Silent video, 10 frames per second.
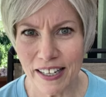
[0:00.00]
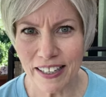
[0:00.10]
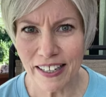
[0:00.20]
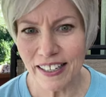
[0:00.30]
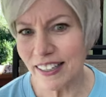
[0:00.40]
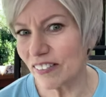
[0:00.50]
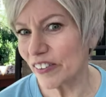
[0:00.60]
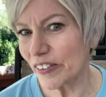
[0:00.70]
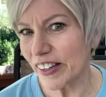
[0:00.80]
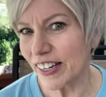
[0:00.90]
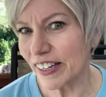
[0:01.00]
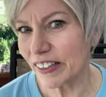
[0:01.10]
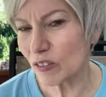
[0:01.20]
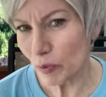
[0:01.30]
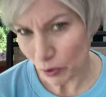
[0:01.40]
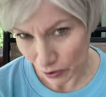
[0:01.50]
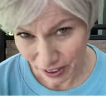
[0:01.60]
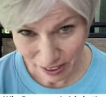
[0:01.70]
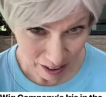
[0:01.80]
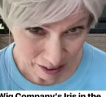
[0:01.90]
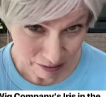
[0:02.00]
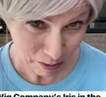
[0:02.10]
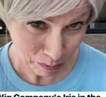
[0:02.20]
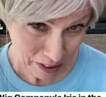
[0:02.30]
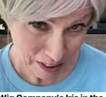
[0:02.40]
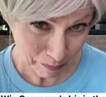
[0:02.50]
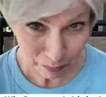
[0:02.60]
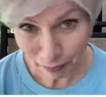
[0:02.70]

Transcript: like if you think I could pull this off sometime.